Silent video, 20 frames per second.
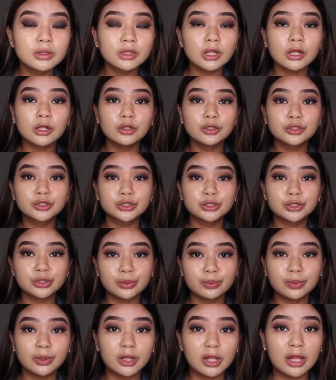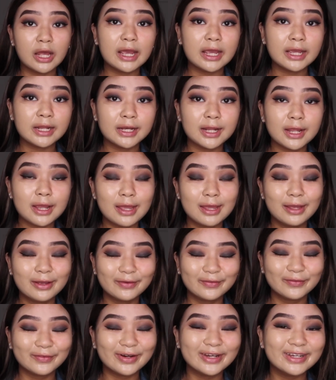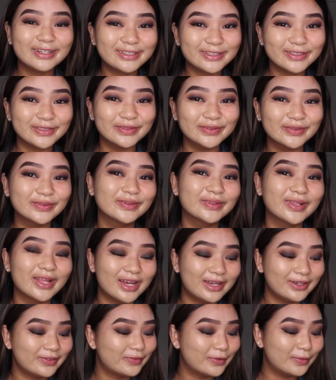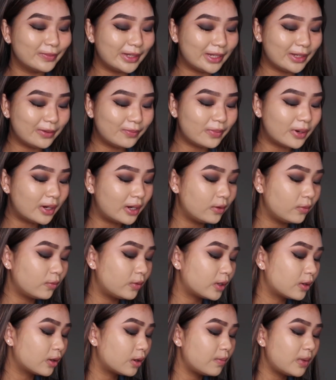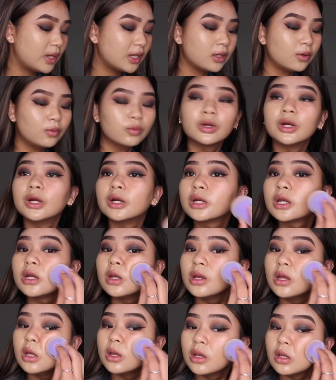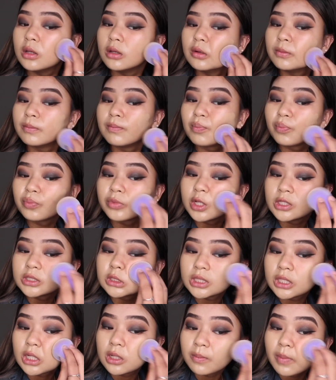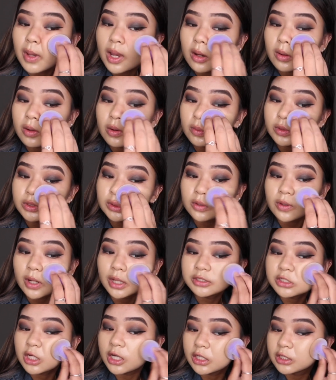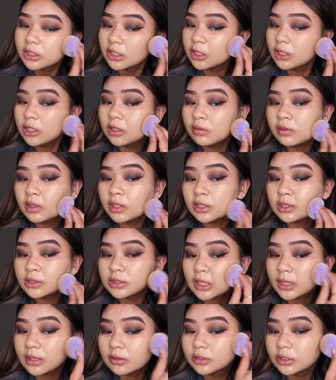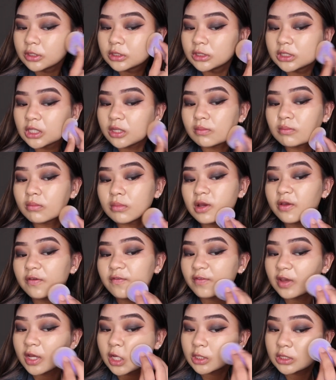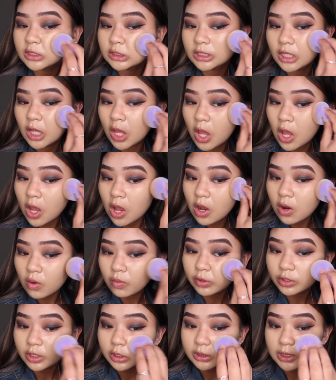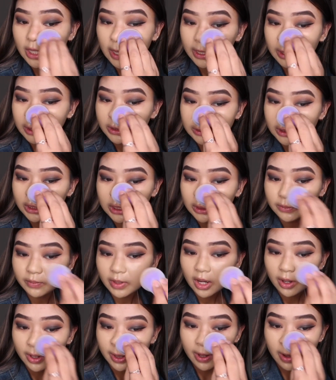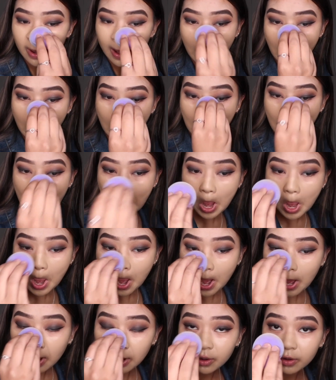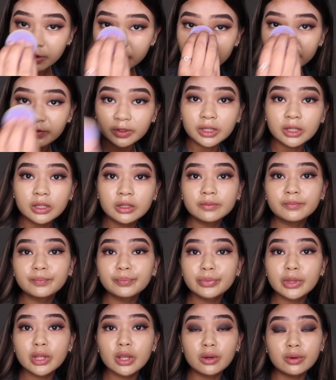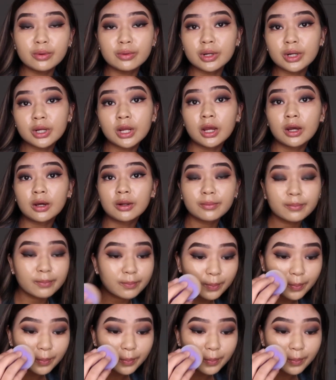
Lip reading: That looks super light and way too light for me, but we're gonna make it work. This setting powder was quite dark anyway, so I'll just set my face with a darker setting powder and hopefully it'll work out.